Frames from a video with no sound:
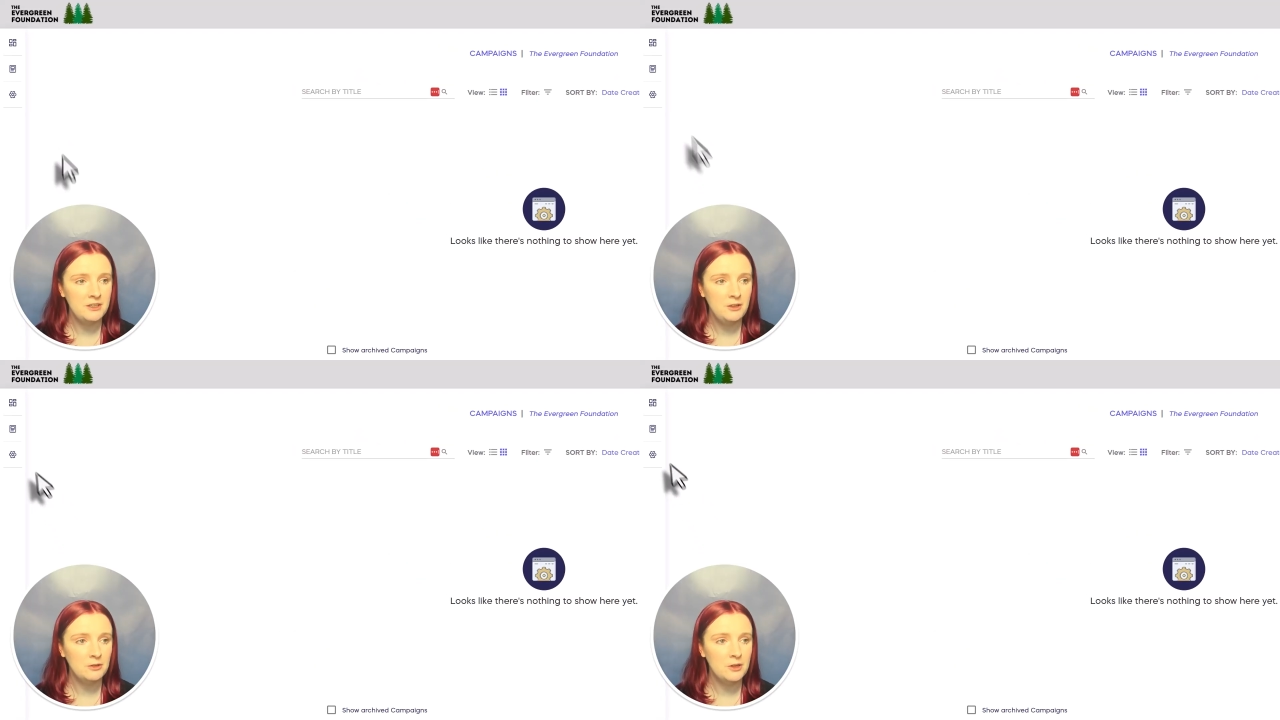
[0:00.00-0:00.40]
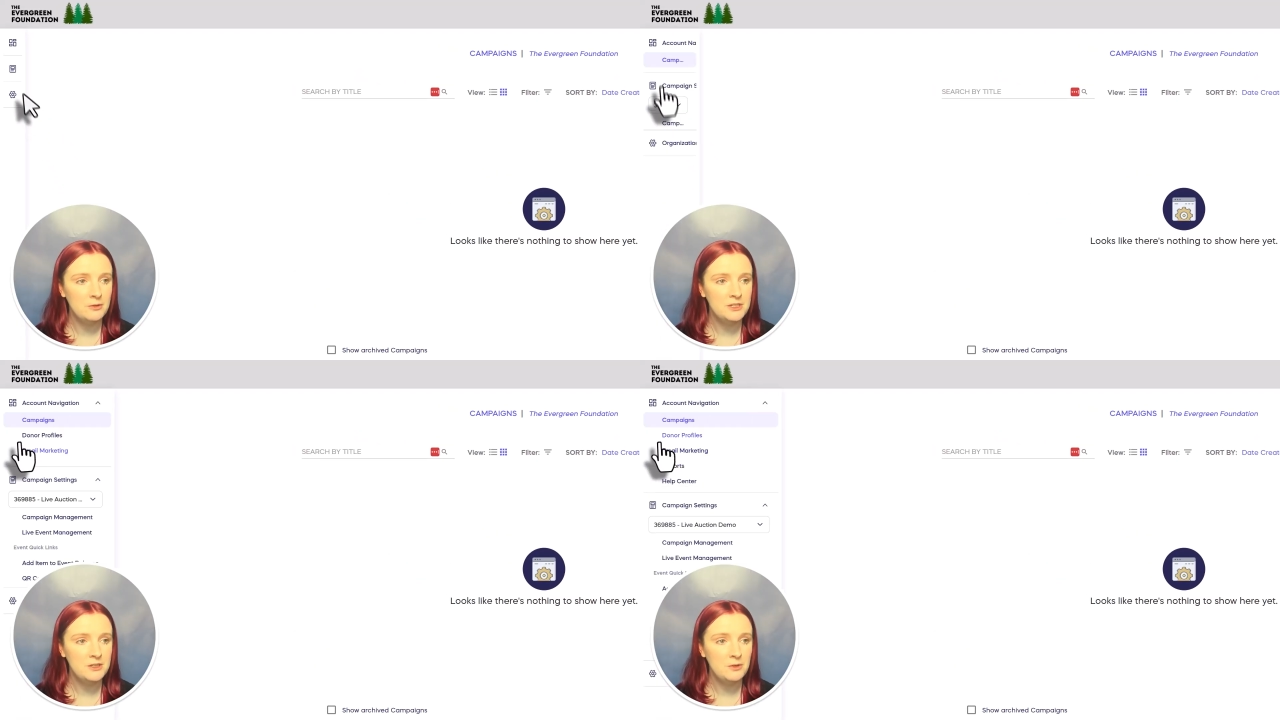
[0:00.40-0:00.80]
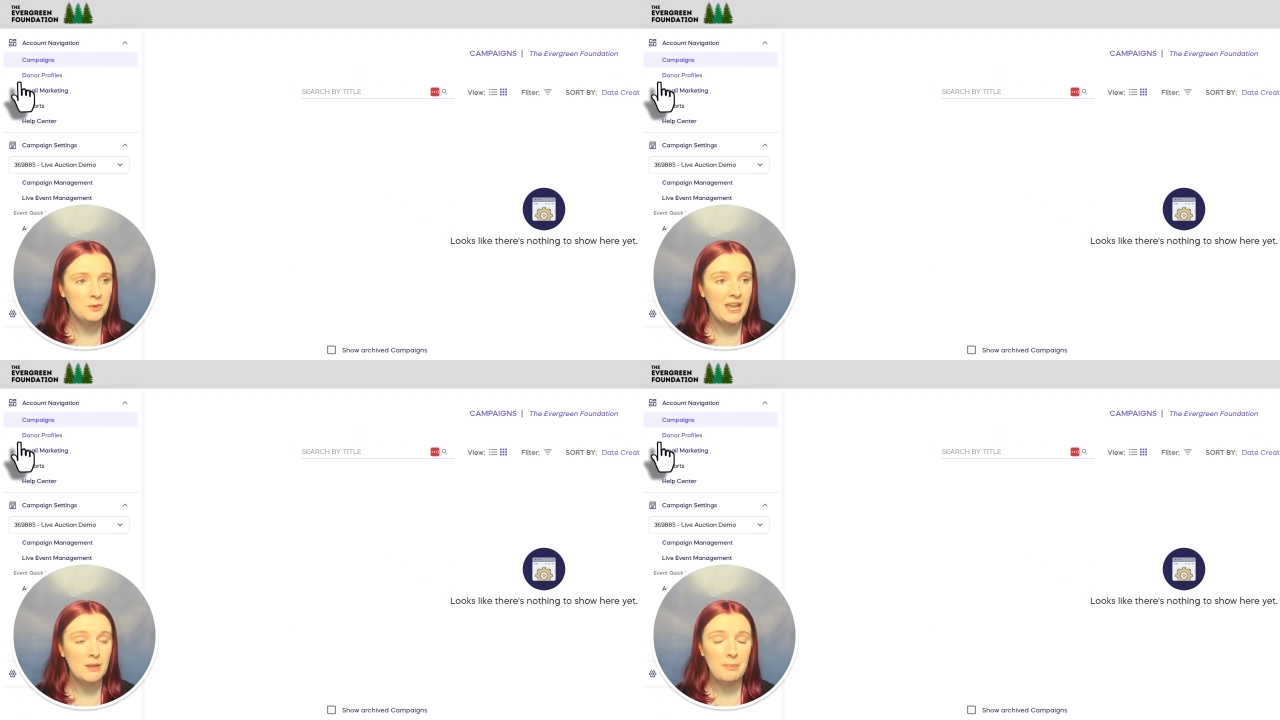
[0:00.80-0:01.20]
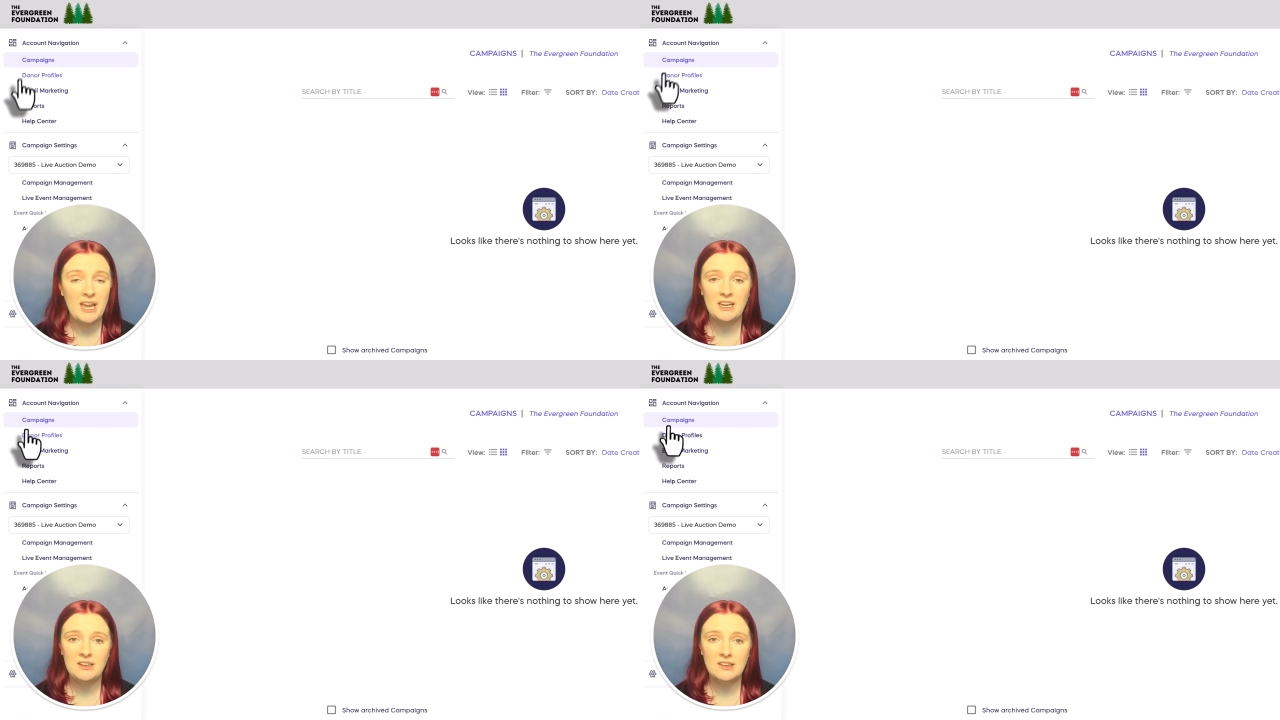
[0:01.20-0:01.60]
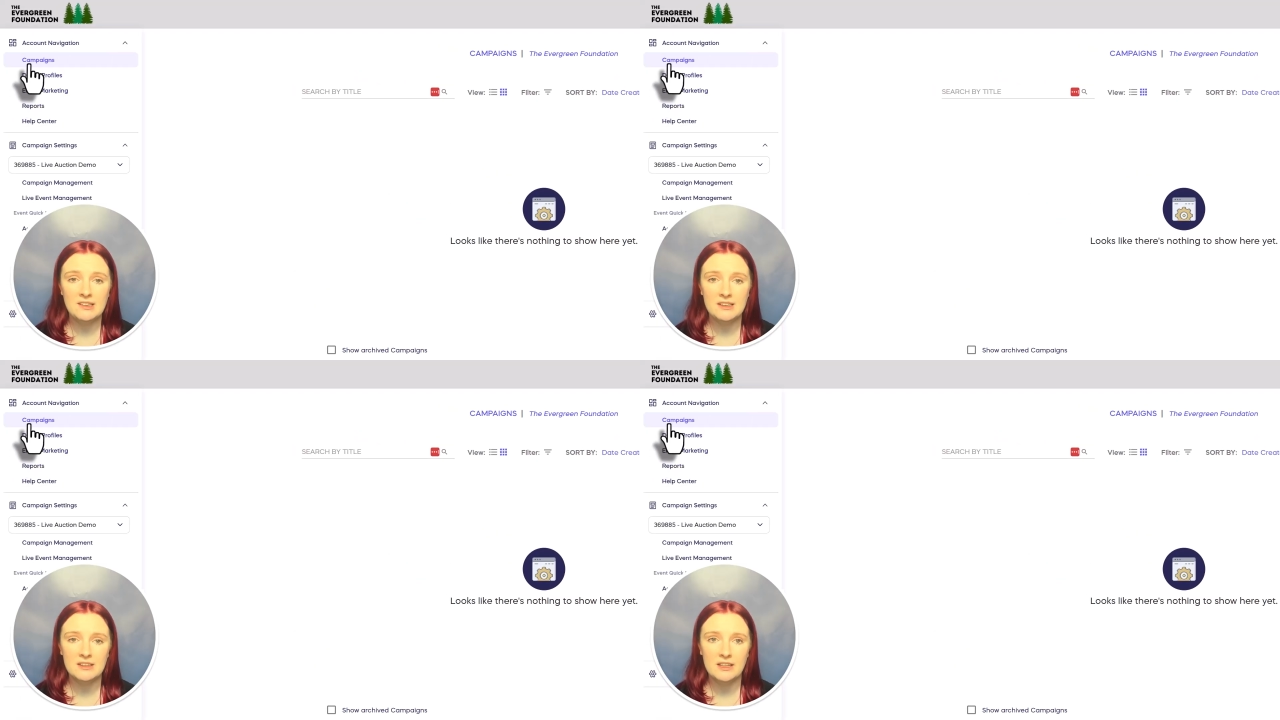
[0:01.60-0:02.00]
you'll go to Campaigns
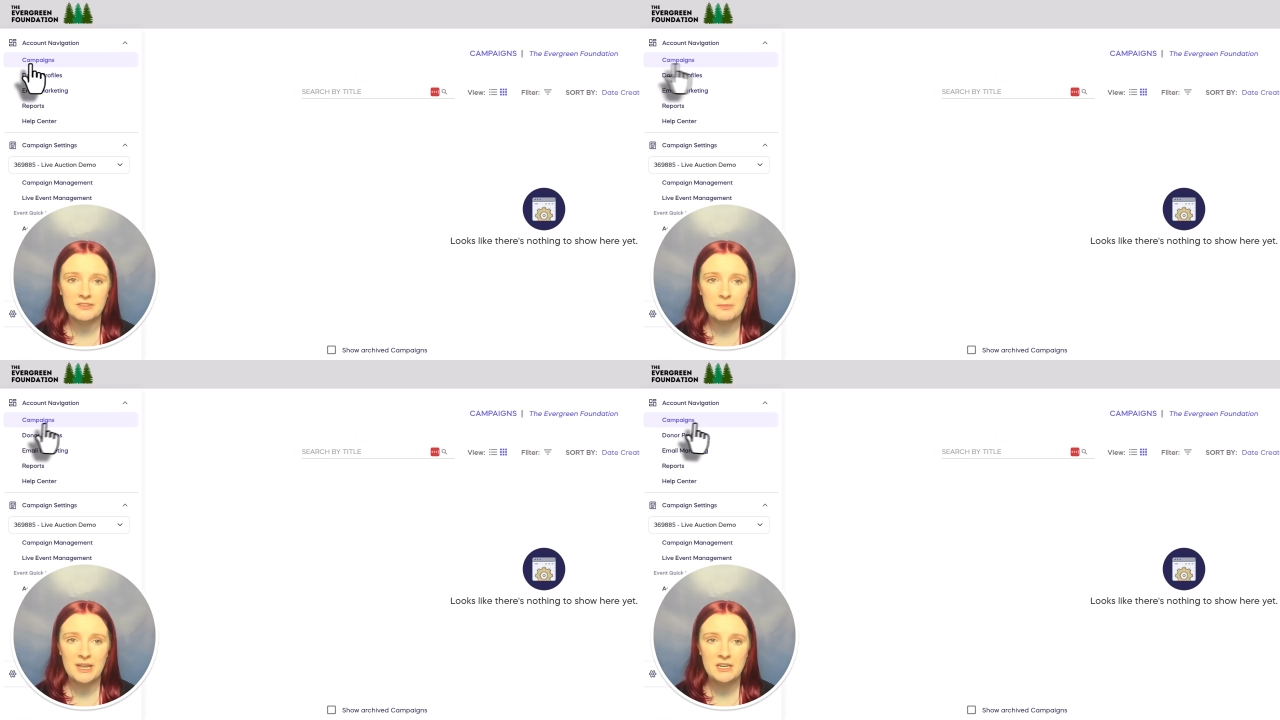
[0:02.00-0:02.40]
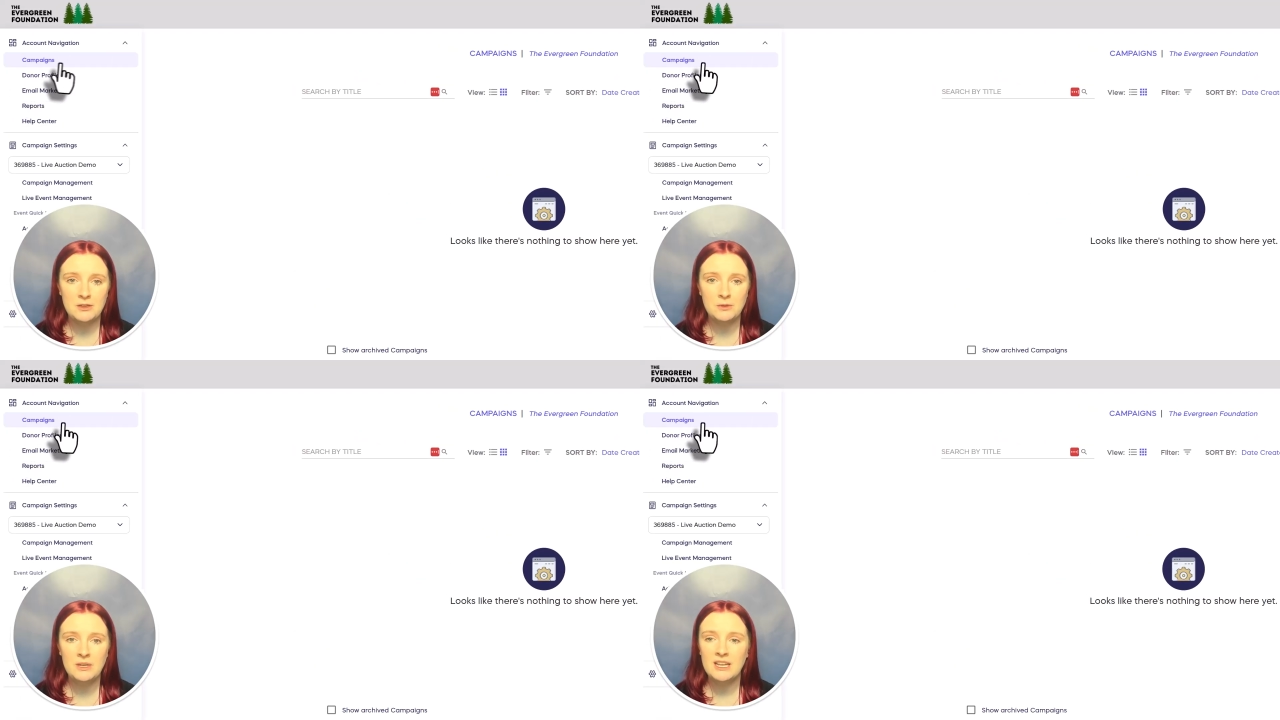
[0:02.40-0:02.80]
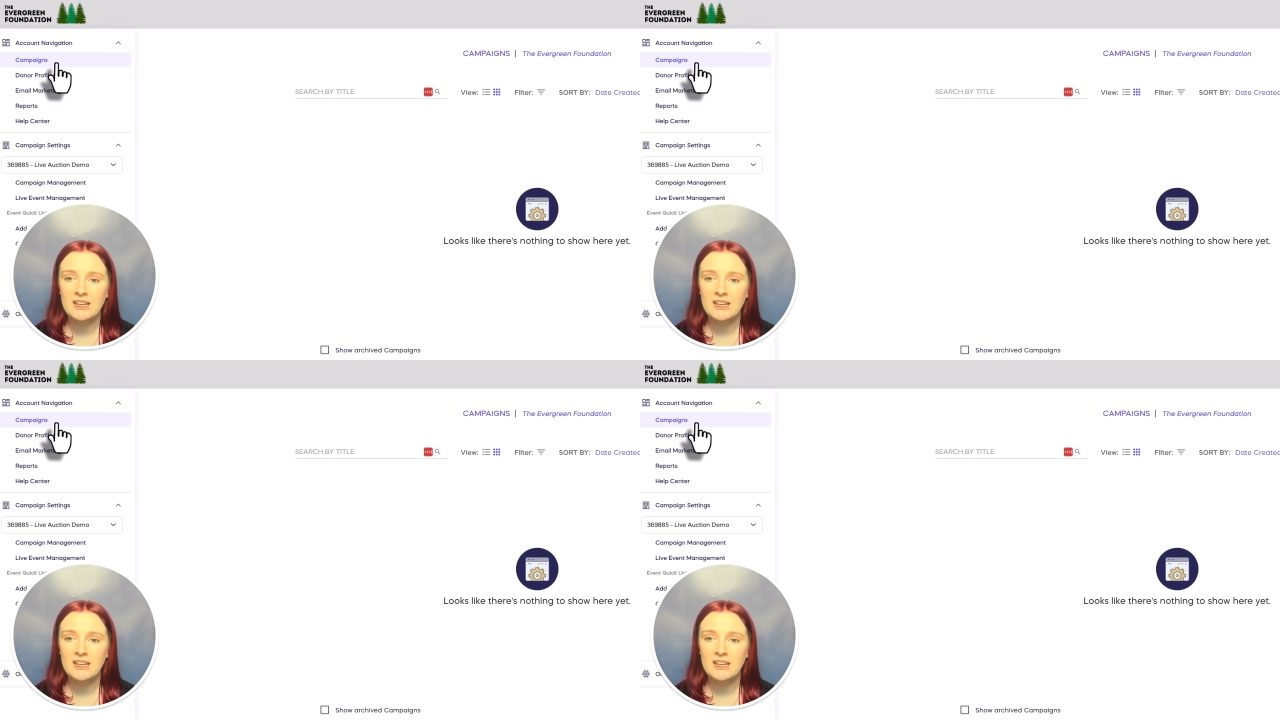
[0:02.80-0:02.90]
in the left menu,